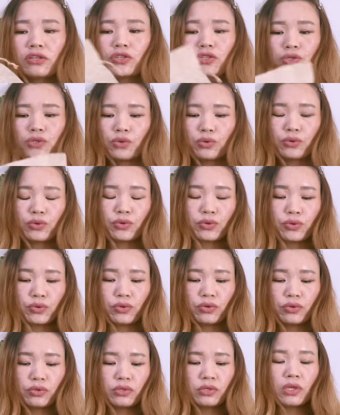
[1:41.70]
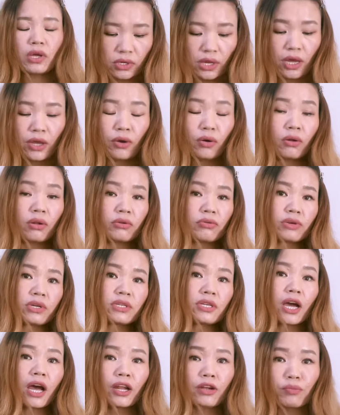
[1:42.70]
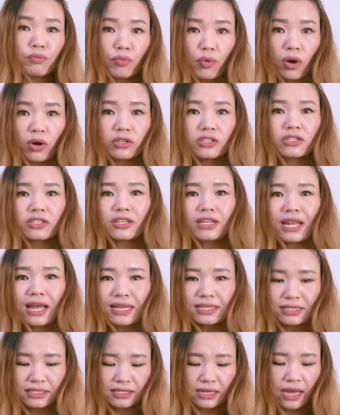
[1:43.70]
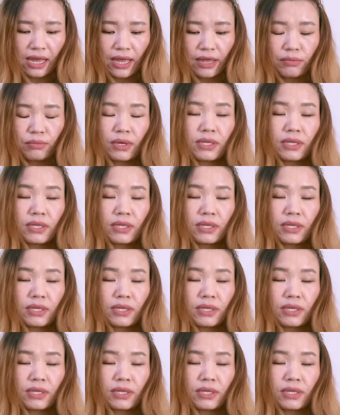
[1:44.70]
is so good. I already unboxed last time.